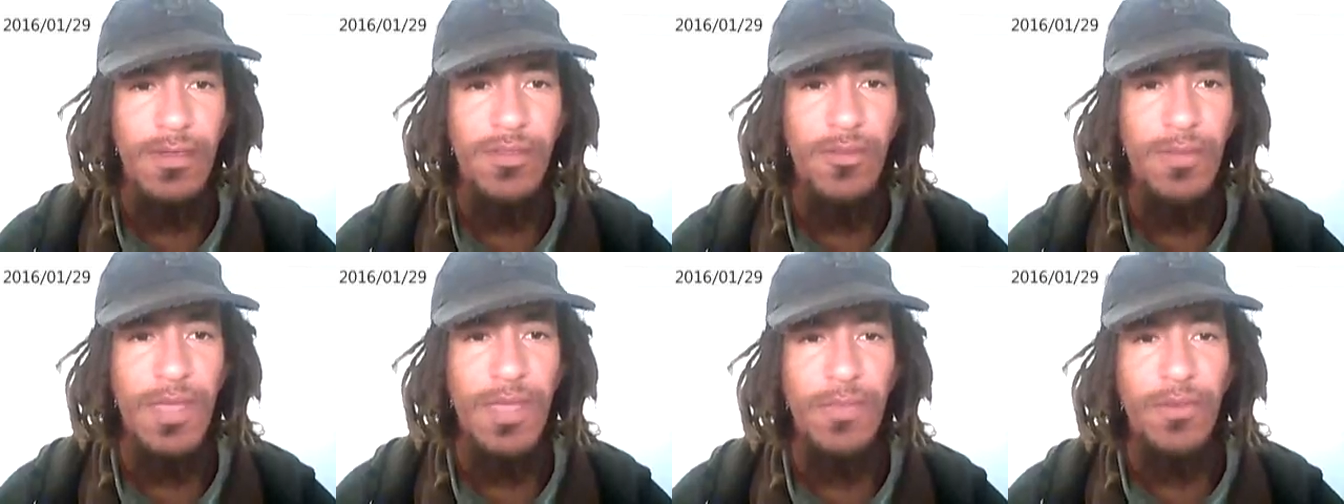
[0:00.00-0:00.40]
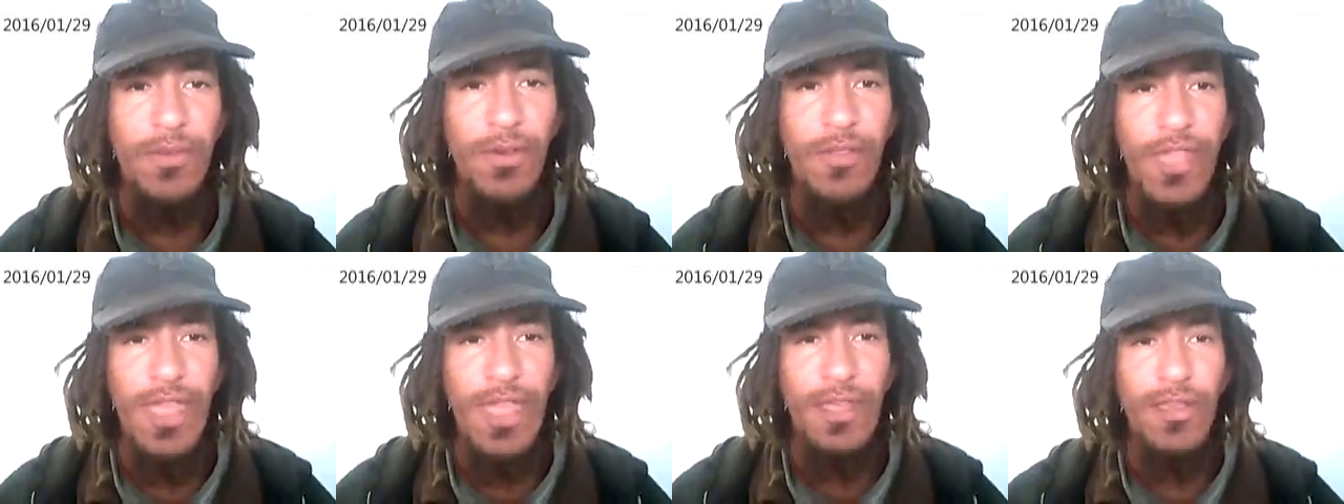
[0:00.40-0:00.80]
You
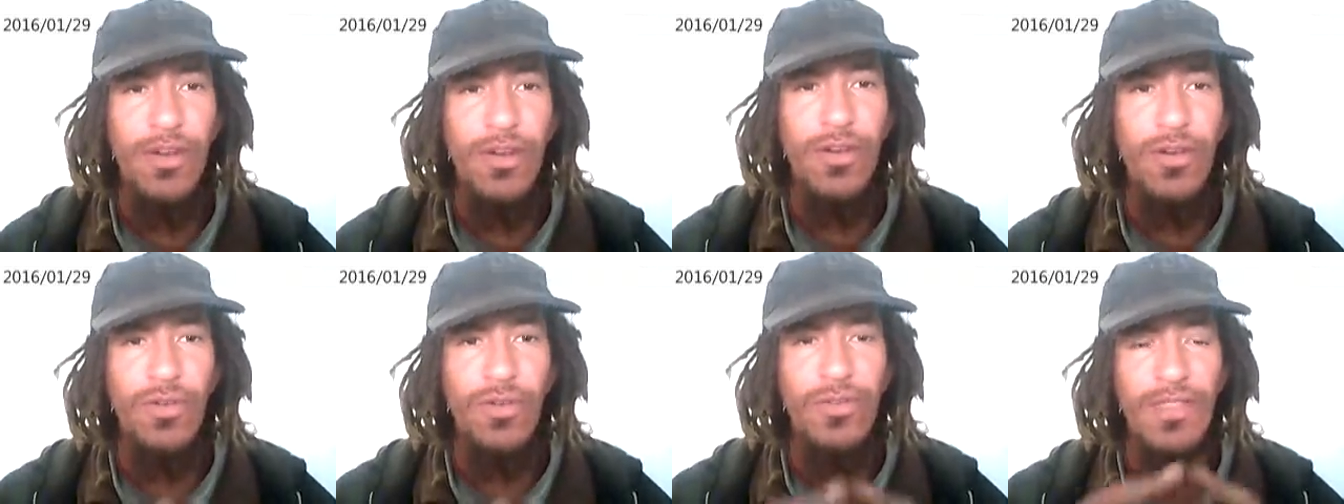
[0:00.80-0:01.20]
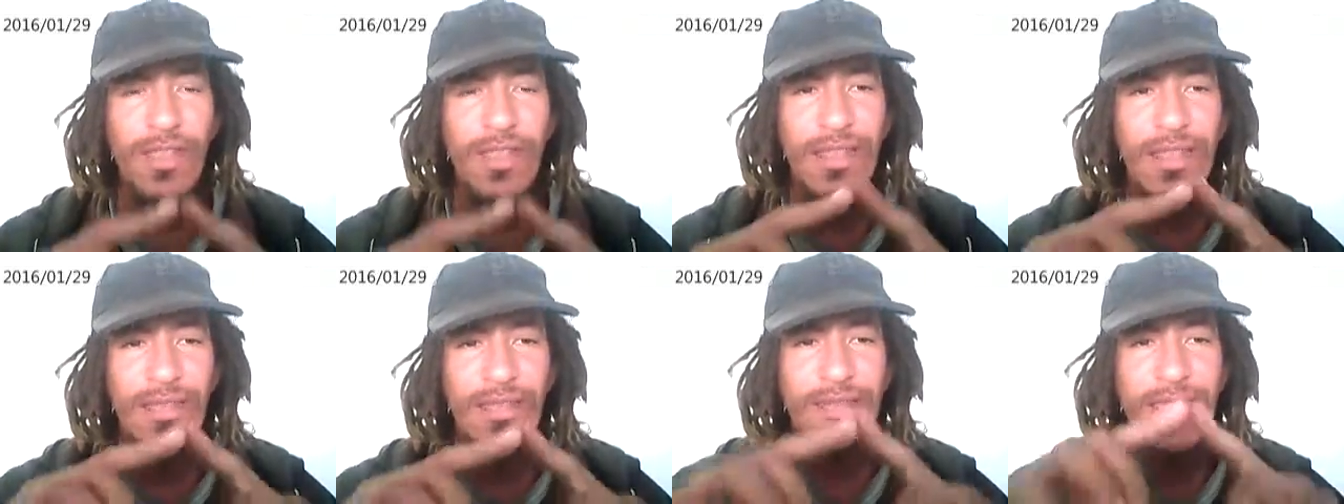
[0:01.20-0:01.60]
people in that cult
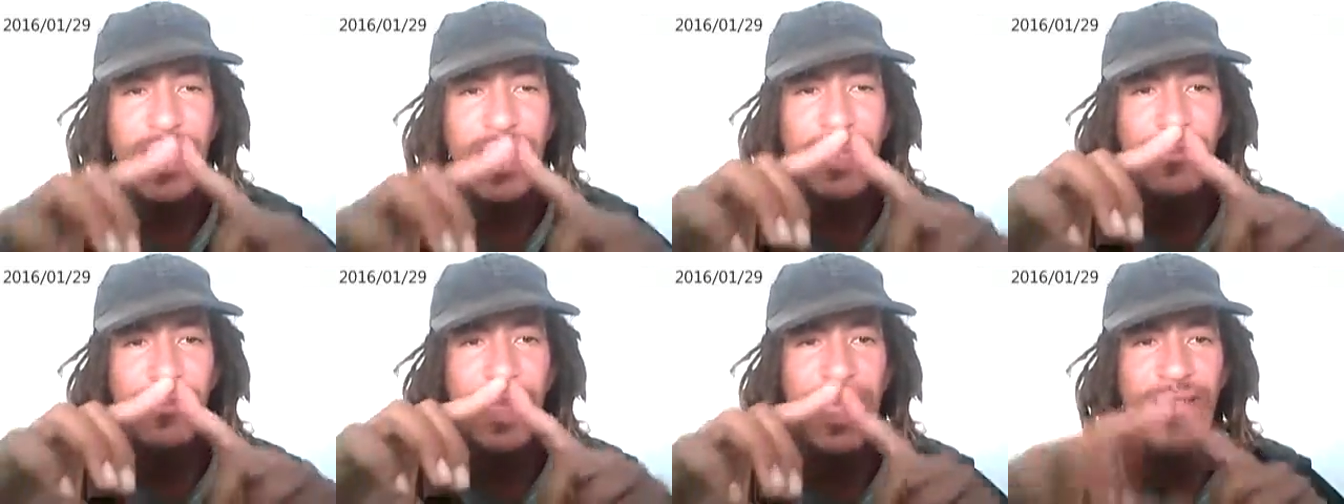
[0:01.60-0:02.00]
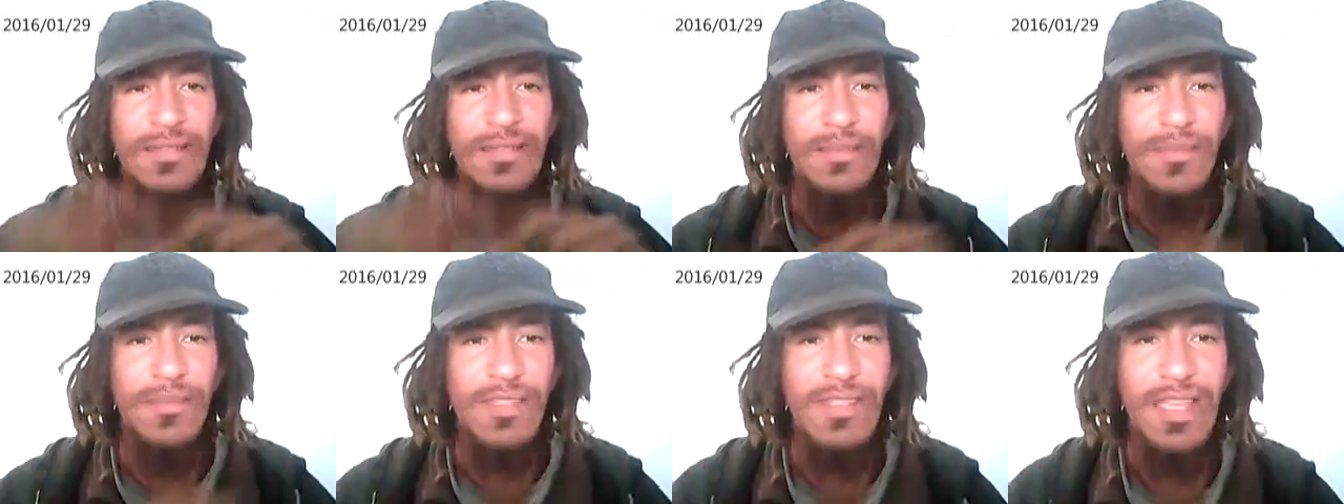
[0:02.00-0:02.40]
and his that
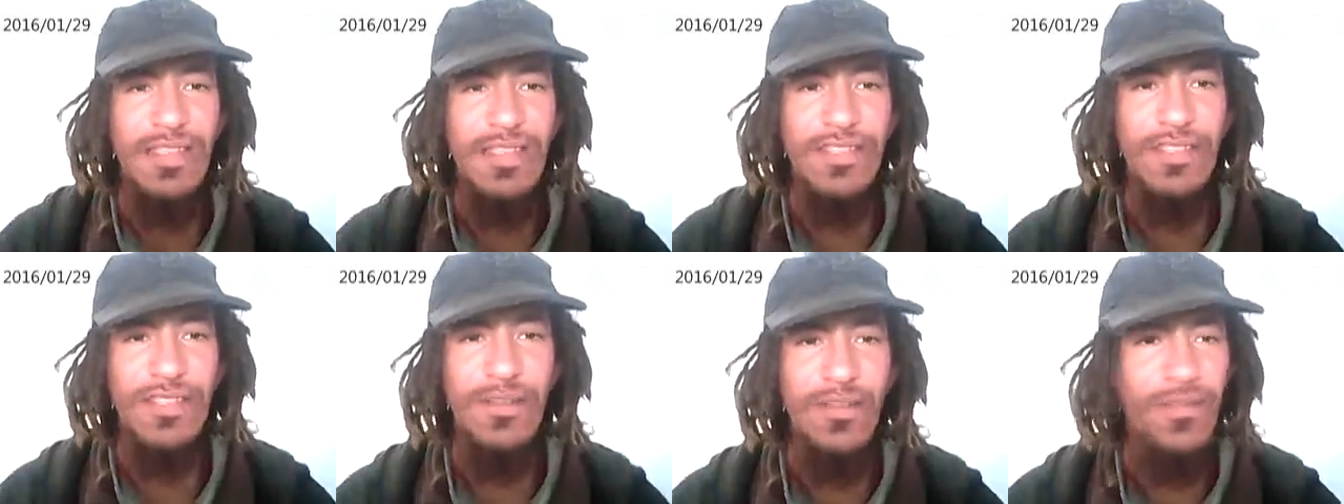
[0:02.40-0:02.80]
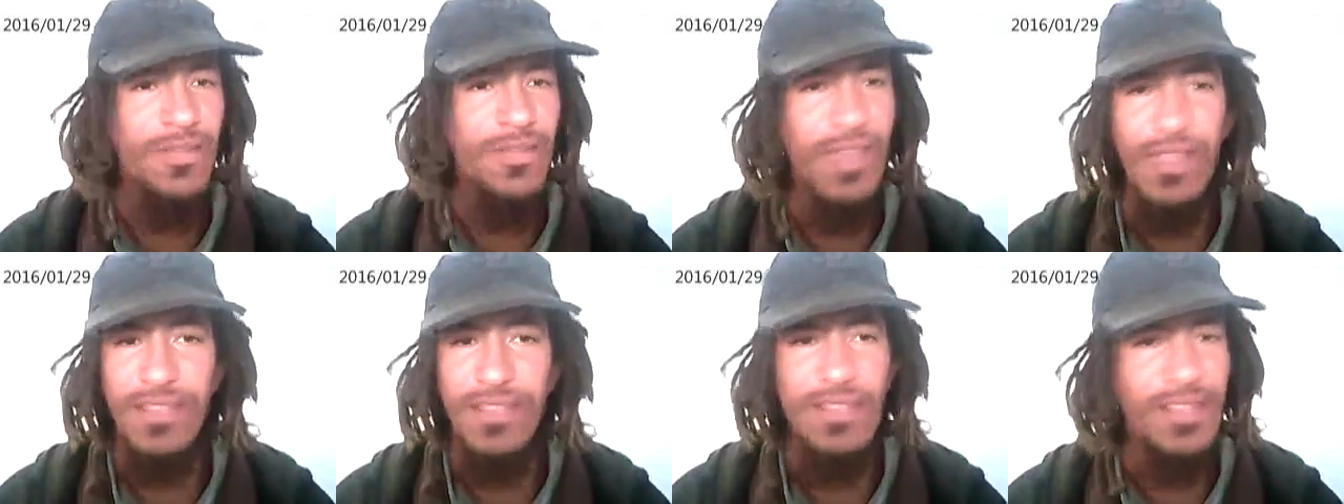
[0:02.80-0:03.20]
man's obsession
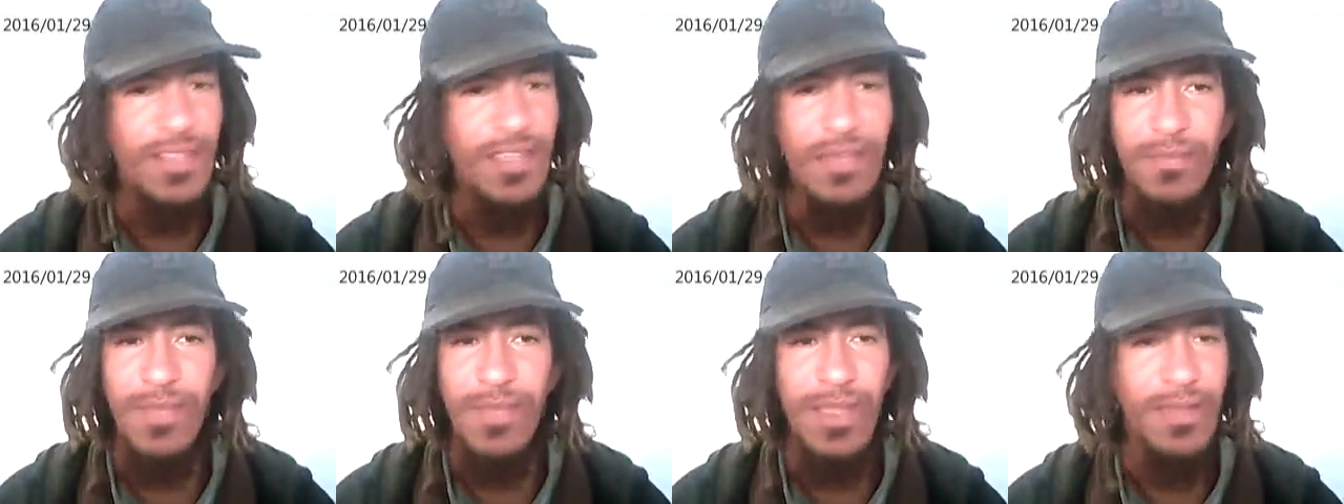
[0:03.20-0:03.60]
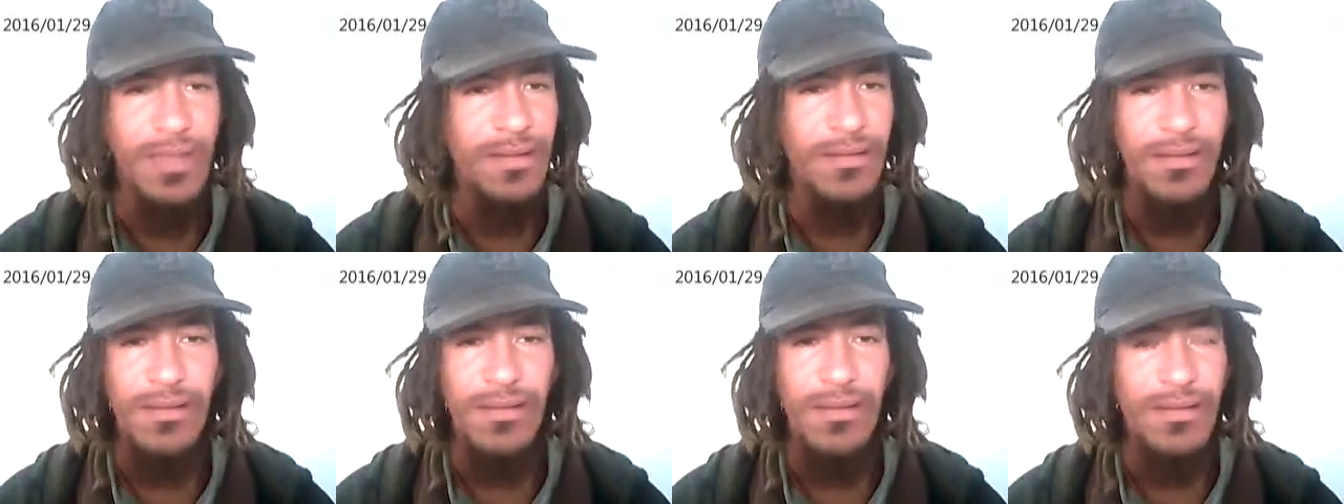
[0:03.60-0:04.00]
over that shit,
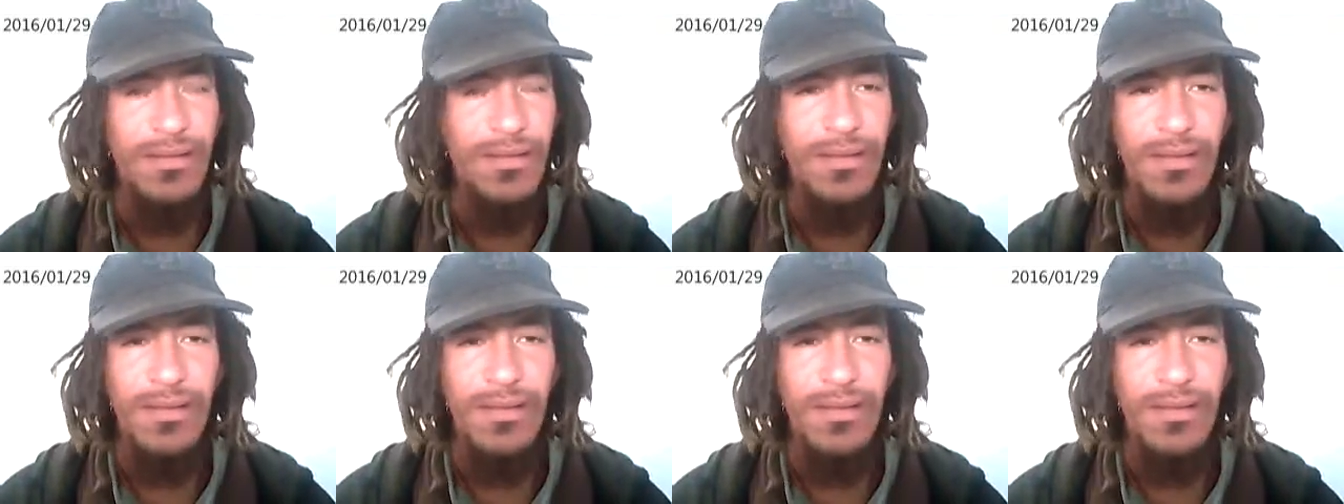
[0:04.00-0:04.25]
man.